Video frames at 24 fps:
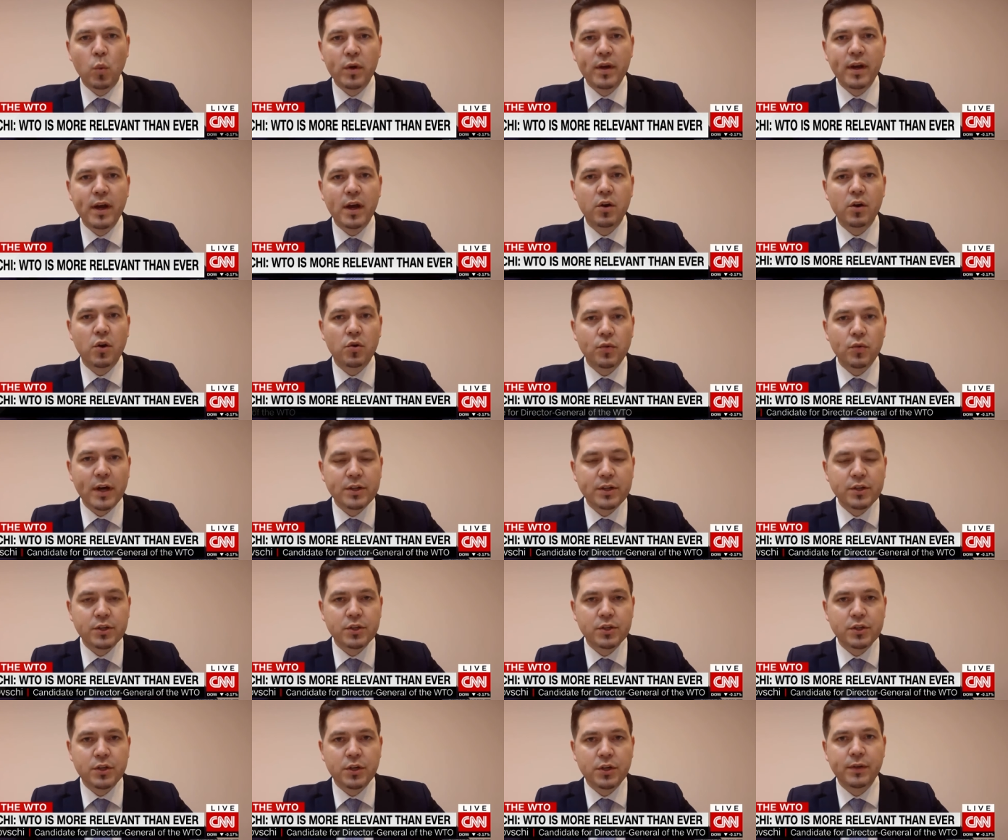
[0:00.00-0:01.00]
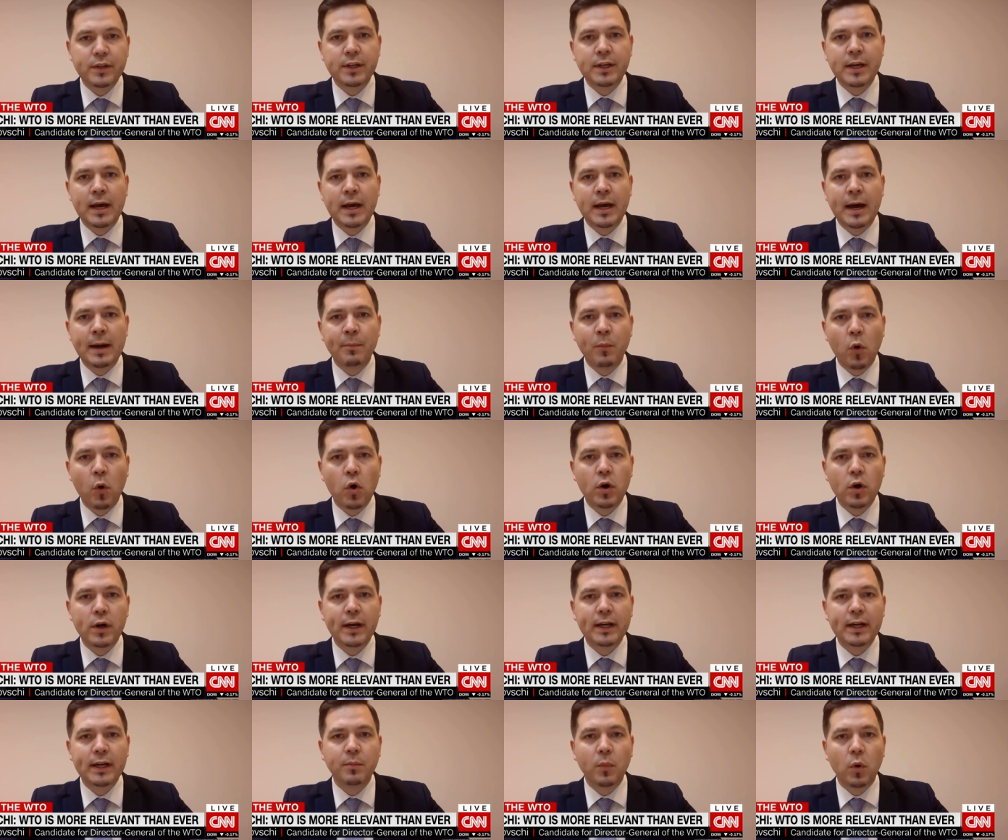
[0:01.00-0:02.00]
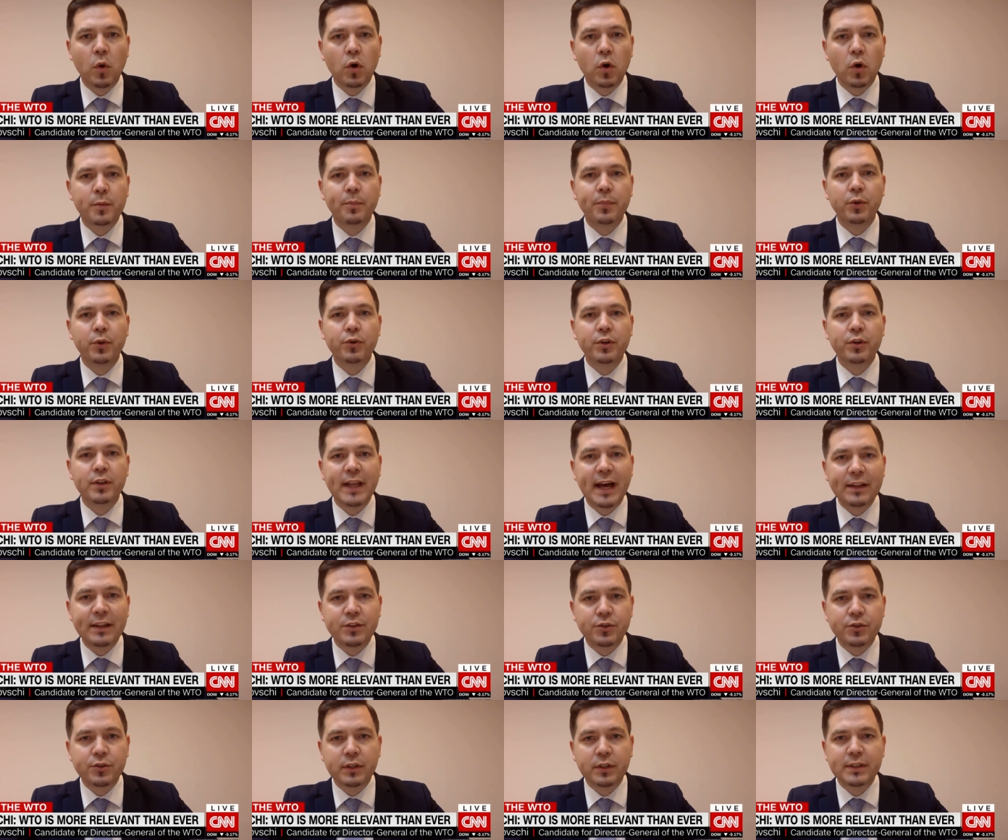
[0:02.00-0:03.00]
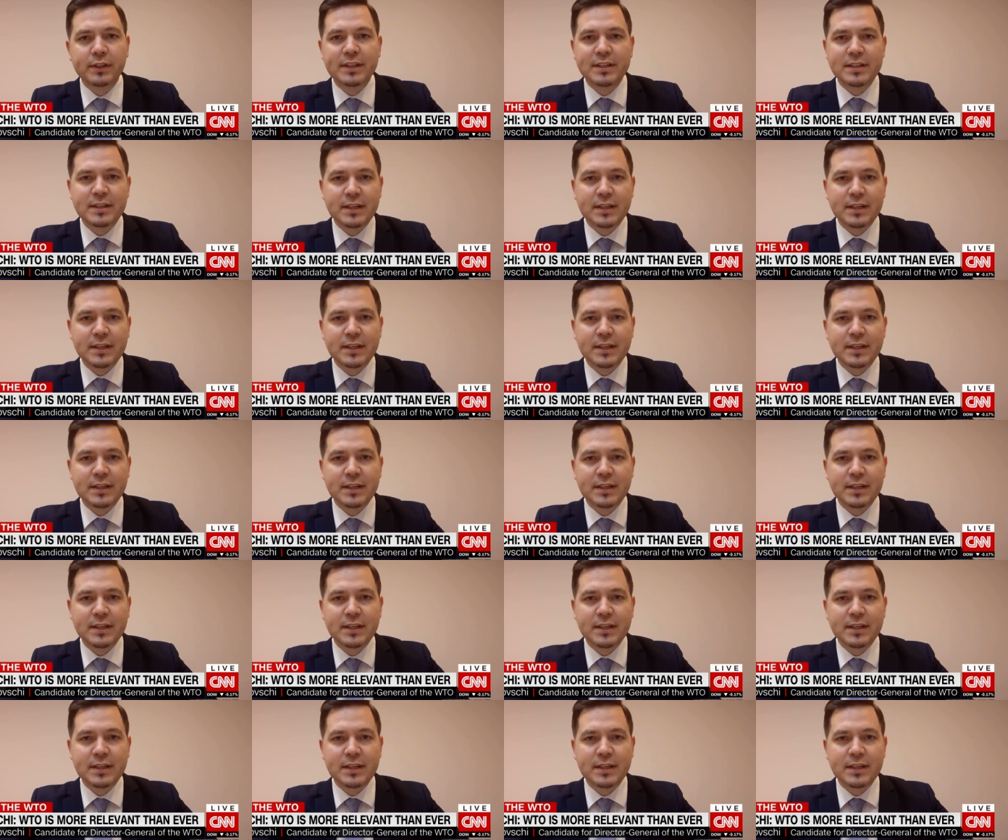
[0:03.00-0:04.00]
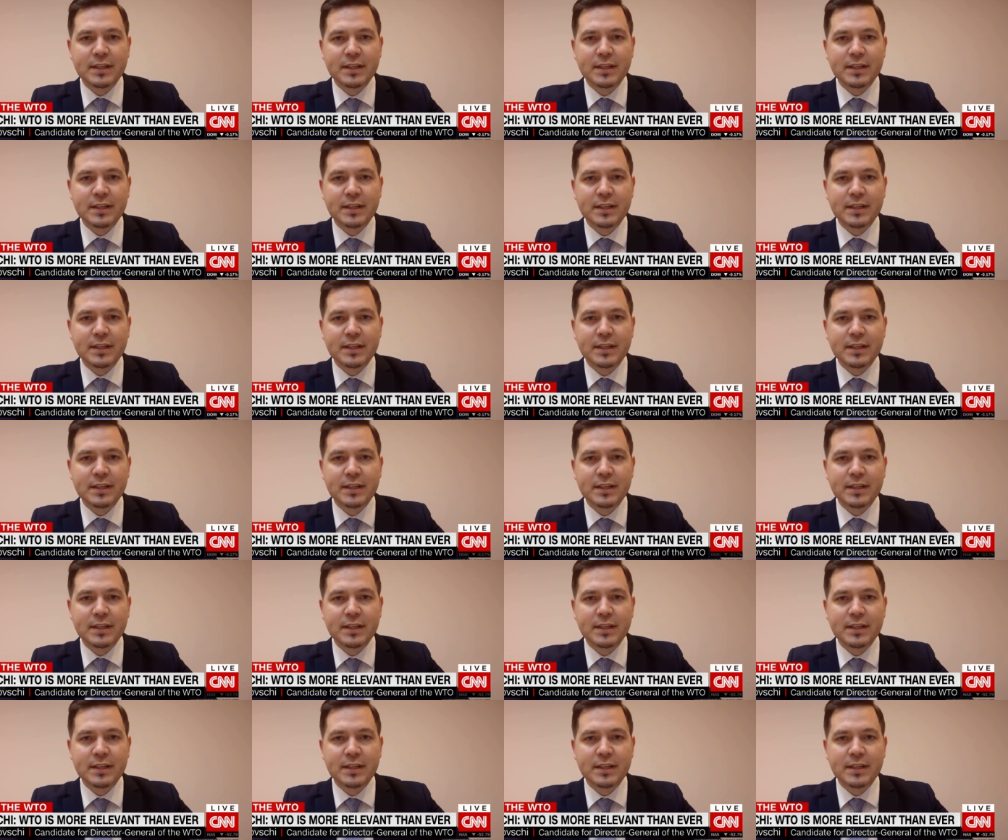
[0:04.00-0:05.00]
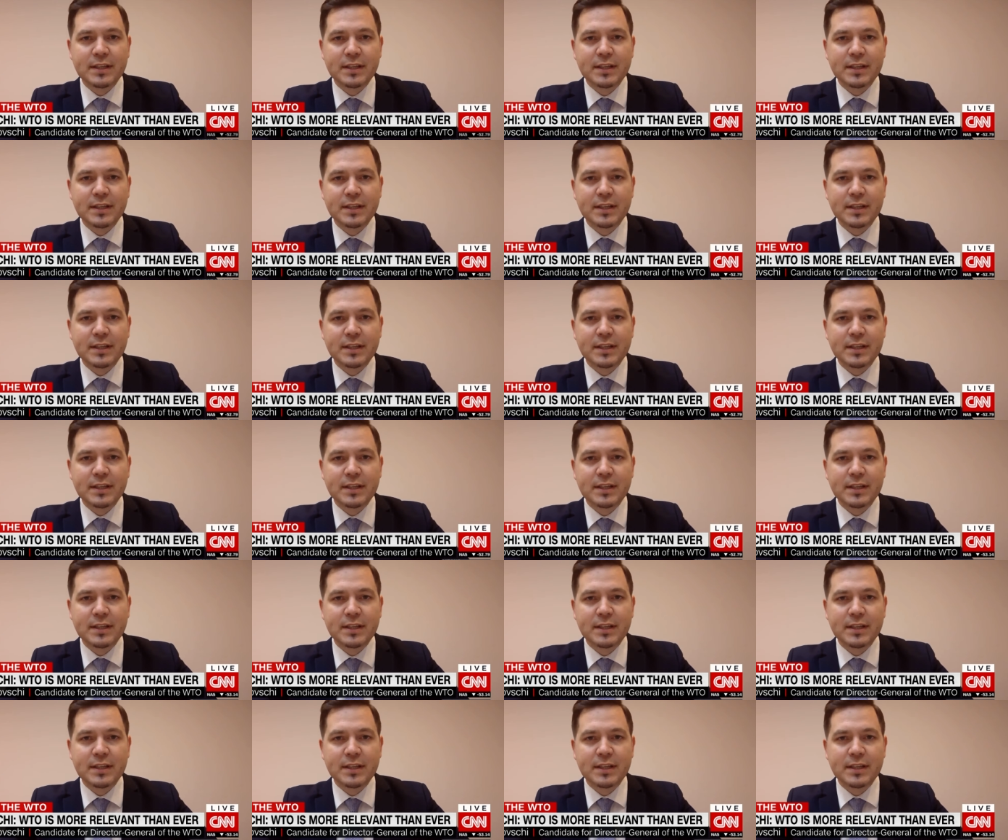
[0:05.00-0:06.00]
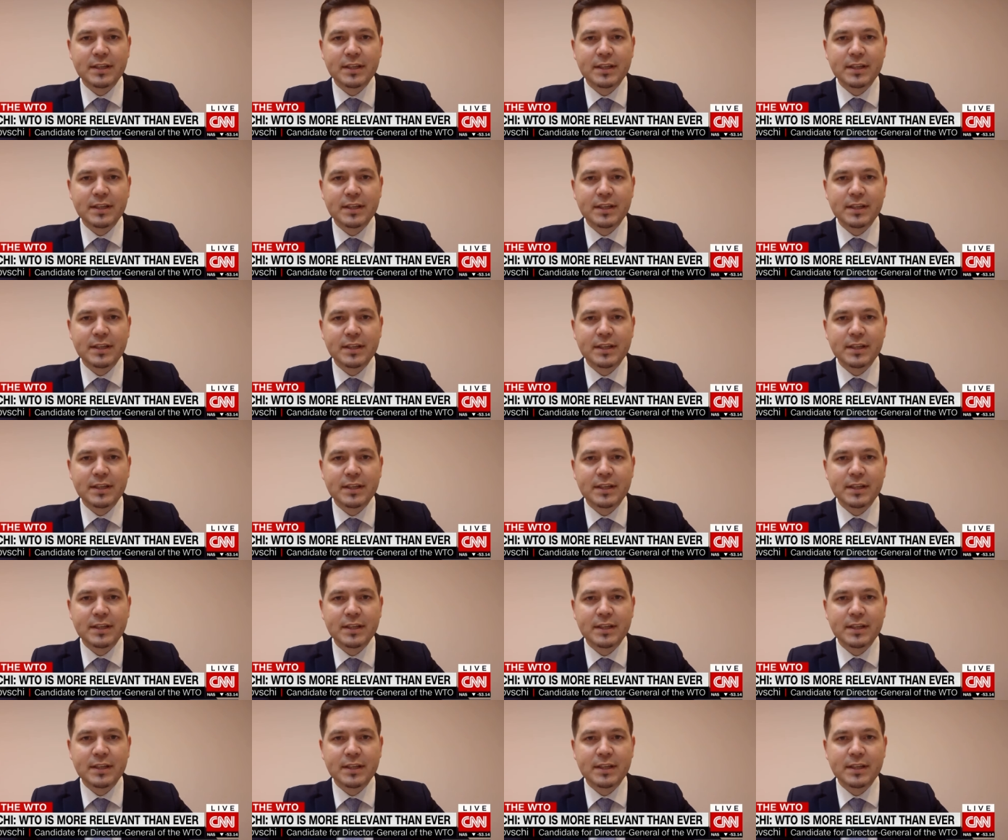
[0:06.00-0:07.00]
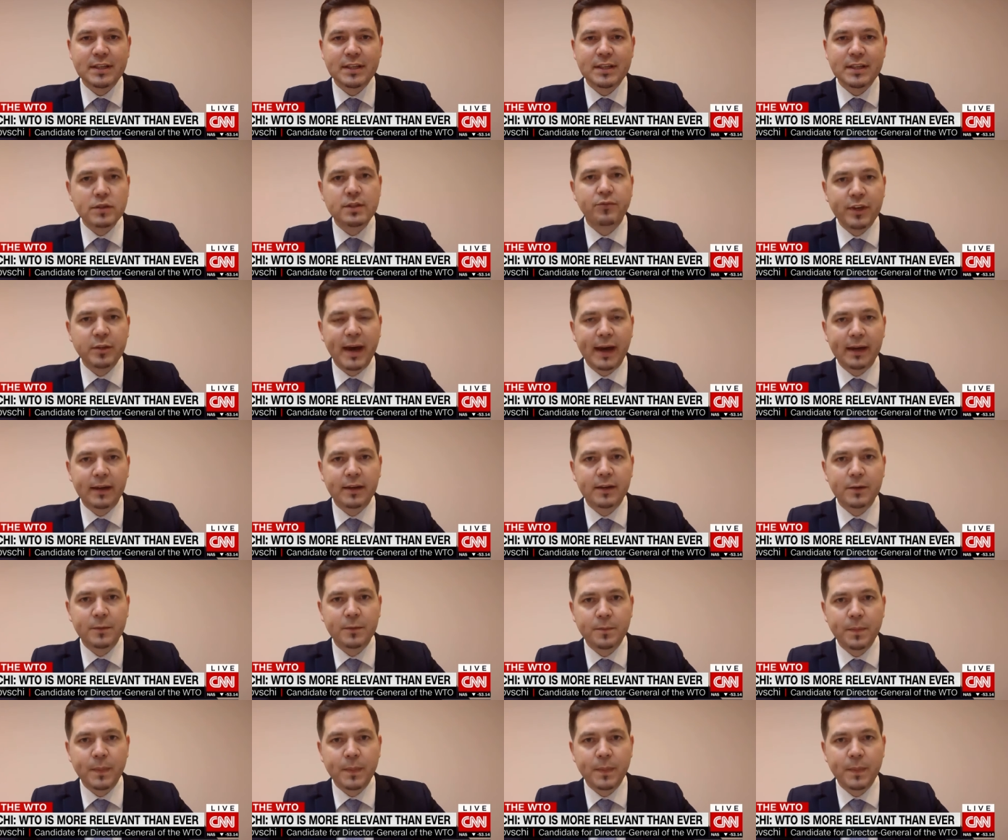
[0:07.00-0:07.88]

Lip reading: we are registering more and more plurilateral discussions, which I think have a positive feedback.